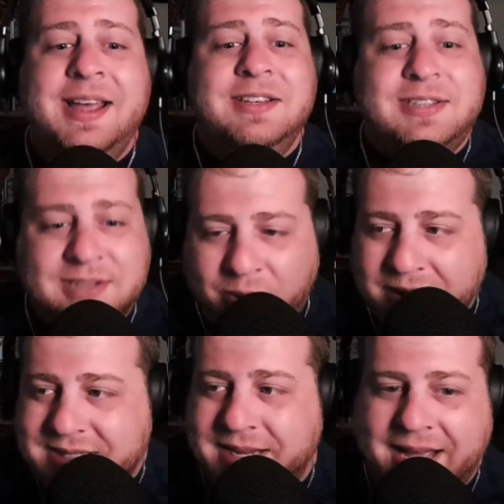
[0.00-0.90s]
So
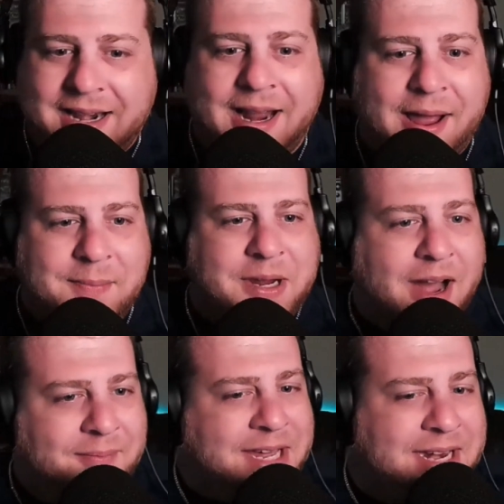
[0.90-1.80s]
excited. I'm
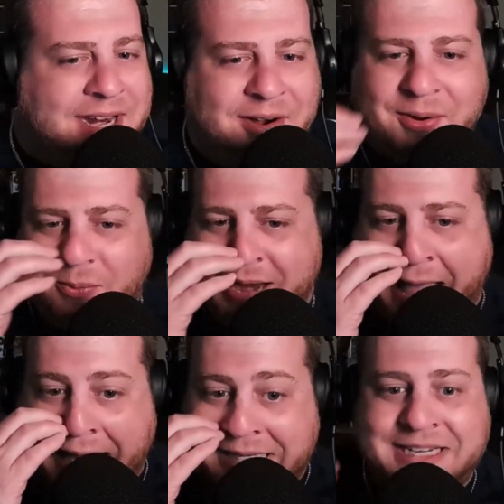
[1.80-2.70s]
coming in here and
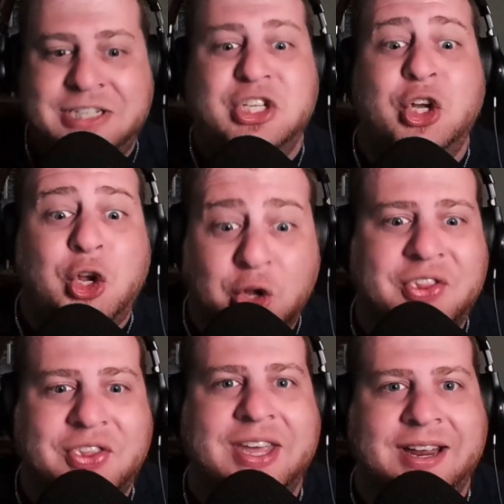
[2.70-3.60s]
reacting to good
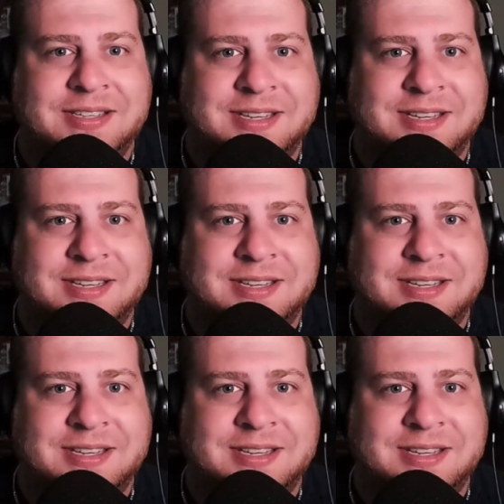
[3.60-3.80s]
things.